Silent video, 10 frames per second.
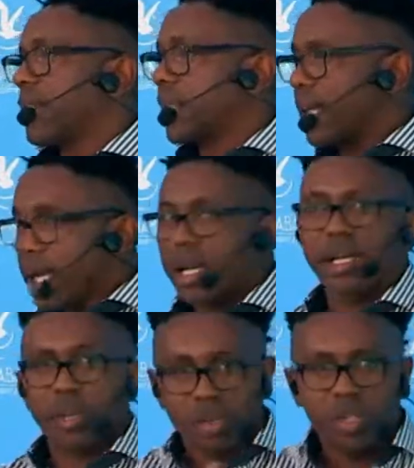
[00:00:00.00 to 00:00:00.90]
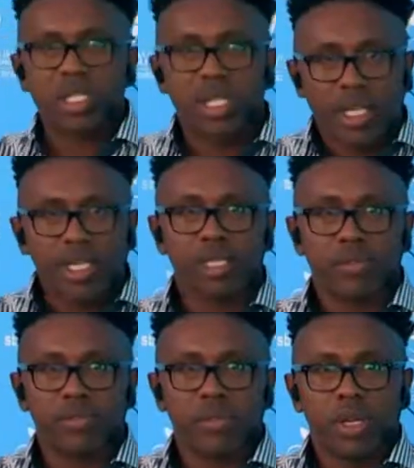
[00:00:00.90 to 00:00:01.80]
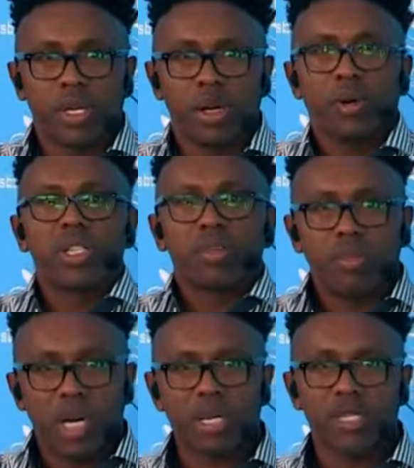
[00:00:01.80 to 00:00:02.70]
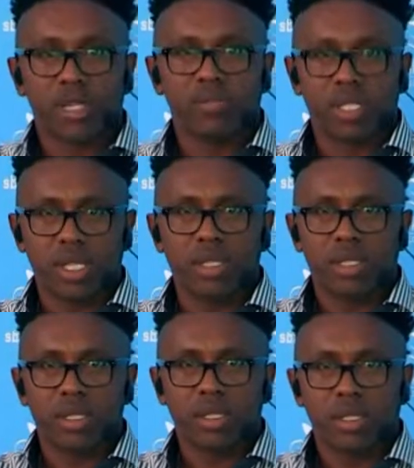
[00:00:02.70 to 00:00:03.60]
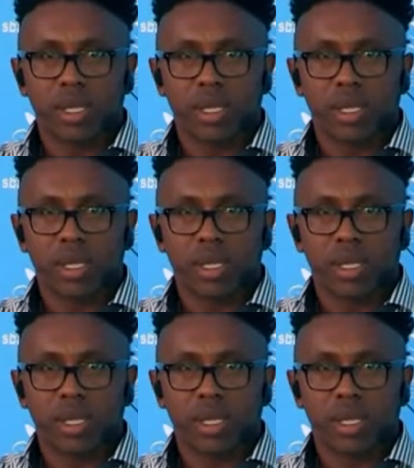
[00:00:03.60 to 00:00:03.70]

They are going to be the takers of, or the demanders of the skills.